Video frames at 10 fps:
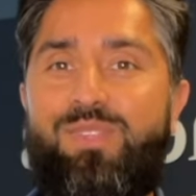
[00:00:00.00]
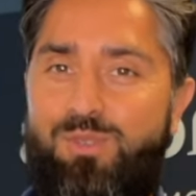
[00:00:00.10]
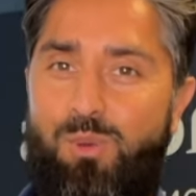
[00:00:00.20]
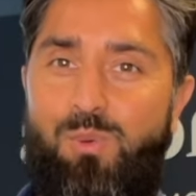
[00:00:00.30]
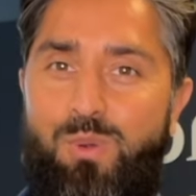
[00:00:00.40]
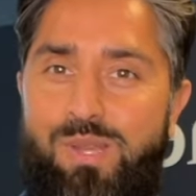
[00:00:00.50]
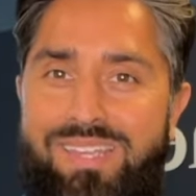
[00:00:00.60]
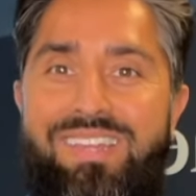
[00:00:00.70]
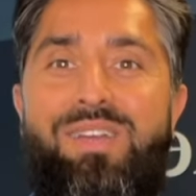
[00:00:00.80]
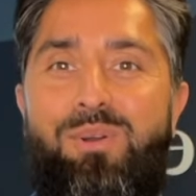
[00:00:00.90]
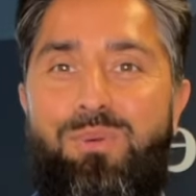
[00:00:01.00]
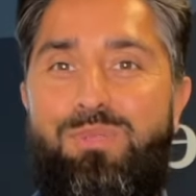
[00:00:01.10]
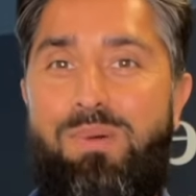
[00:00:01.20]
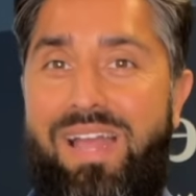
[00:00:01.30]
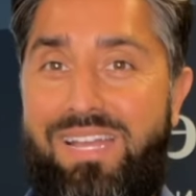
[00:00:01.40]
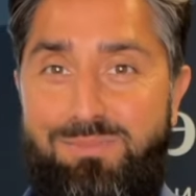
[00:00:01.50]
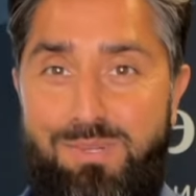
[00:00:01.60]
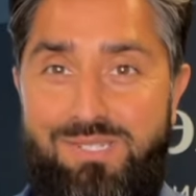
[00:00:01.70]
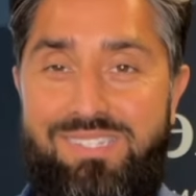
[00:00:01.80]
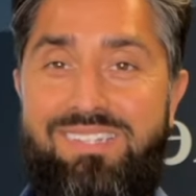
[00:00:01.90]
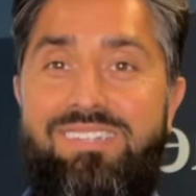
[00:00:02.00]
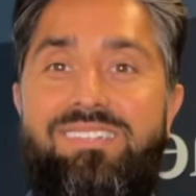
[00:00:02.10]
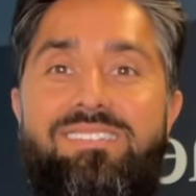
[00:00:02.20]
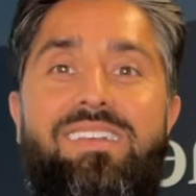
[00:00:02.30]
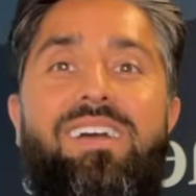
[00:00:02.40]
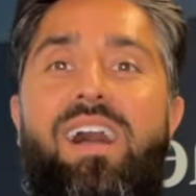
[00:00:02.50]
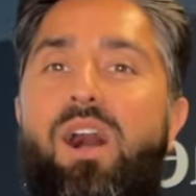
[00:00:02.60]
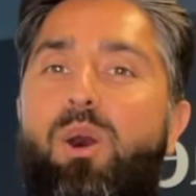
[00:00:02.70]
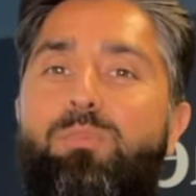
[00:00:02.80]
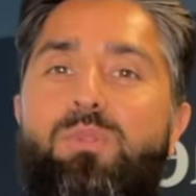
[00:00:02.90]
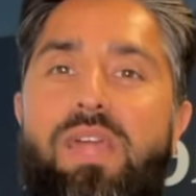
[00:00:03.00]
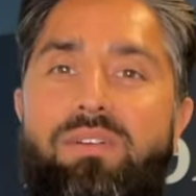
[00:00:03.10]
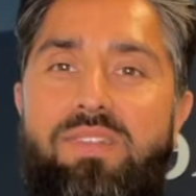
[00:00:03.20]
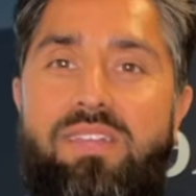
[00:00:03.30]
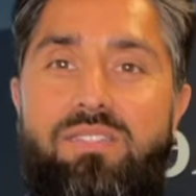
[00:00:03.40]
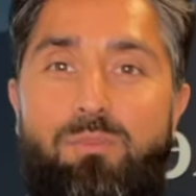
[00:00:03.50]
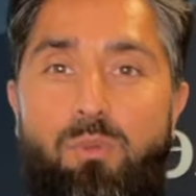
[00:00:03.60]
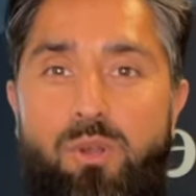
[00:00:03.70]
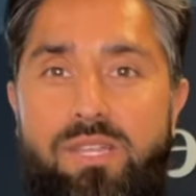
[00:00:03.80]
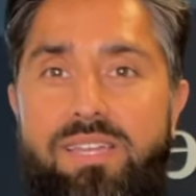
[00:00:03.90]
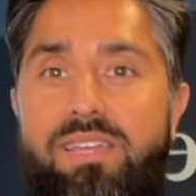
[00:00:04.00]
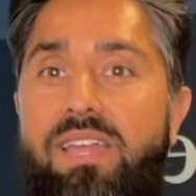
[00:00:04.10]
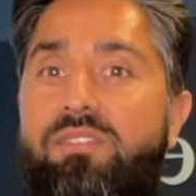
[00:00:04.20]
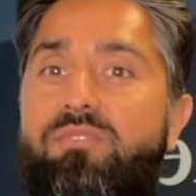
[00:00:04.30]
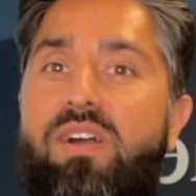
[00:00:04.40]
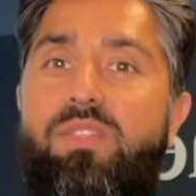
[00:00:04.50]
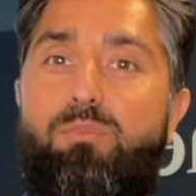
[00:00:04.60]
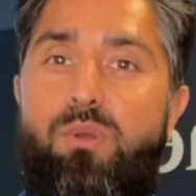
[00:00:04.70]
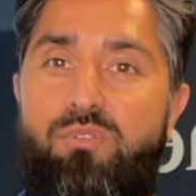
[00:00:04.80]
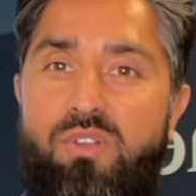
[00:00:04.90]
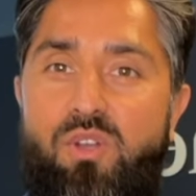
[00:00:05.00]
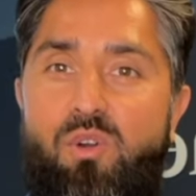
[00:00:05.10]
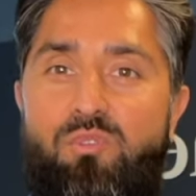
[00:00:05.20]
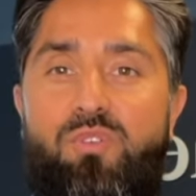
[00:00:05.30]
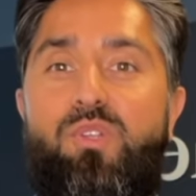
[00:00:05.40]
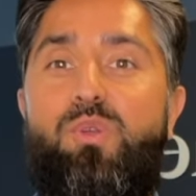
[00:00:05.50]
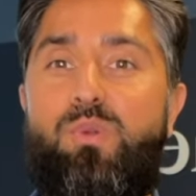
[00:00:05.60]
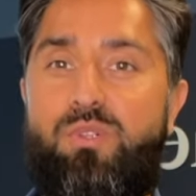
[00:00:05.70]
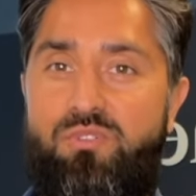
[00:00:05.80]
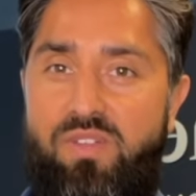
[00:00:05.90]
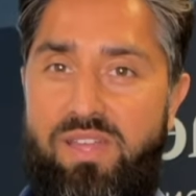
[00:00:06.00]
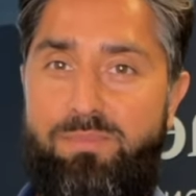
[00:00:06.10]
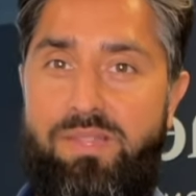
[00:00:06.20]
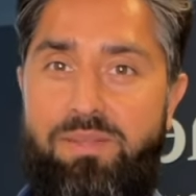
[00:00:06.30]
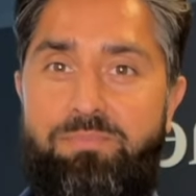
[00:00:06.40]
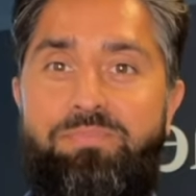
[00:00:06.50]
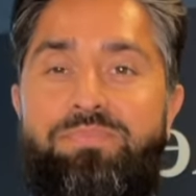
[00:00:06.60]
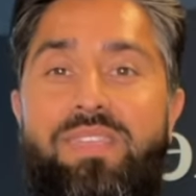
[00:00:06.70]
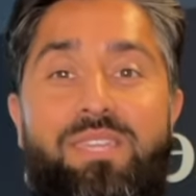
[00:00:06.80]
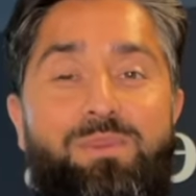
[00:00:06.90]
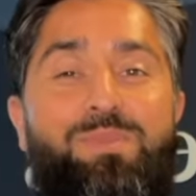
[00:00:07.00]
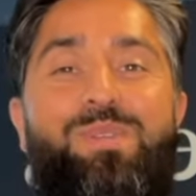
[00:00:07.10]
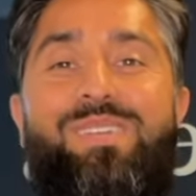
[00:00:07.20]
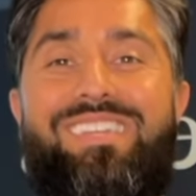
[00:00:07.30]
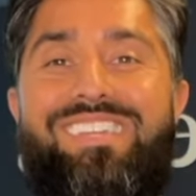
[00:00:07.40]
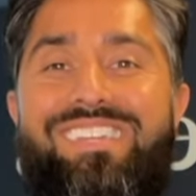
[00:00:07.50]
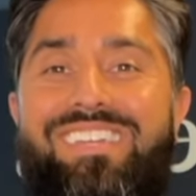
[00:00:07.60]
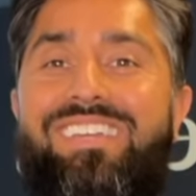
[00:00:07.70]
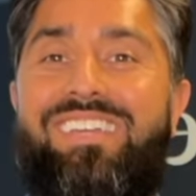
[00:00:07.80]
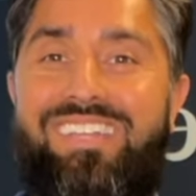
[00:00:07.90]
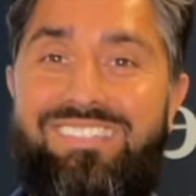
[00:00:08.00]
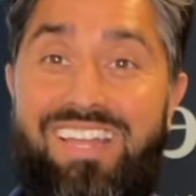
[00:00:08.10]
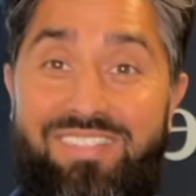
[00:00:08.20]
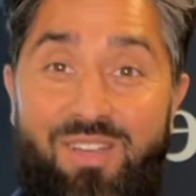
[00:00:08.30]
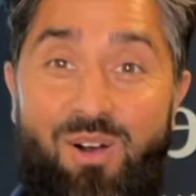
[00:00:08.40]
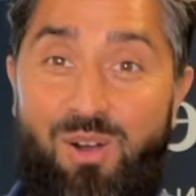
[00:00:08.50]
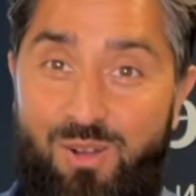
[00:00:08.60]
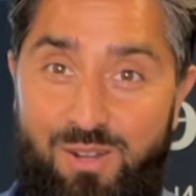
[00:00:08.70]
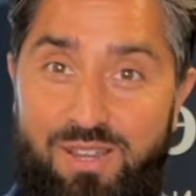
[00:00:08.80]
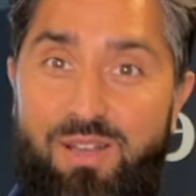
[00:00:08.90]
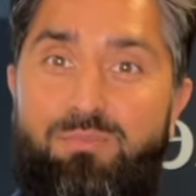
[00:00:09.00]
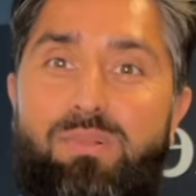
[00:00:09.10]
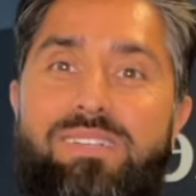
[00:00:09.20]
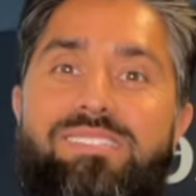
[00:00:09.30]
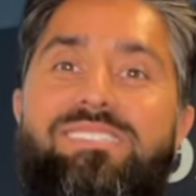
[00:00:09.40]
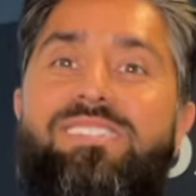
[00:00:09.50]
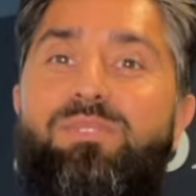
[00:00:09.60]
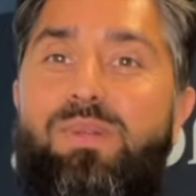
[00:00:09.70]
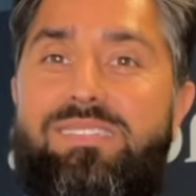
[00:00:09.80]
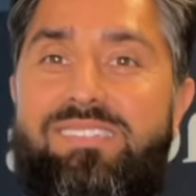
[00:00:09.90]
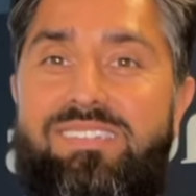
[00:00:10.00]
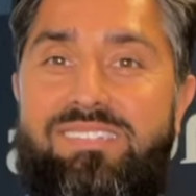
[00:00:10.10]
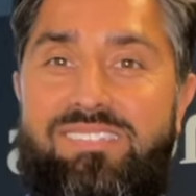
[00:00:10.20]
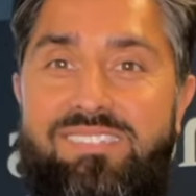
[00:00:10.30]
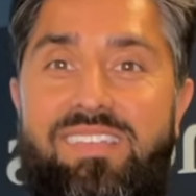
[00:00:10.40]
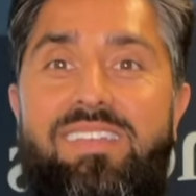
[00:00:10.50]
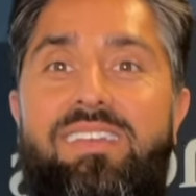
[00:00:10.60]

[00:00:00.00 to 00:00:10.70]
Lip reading: Don't worry, with my expertise, I'll help you navigate the market and find the perfect home for you and your family. Community is at the heart of Pleasanton residents.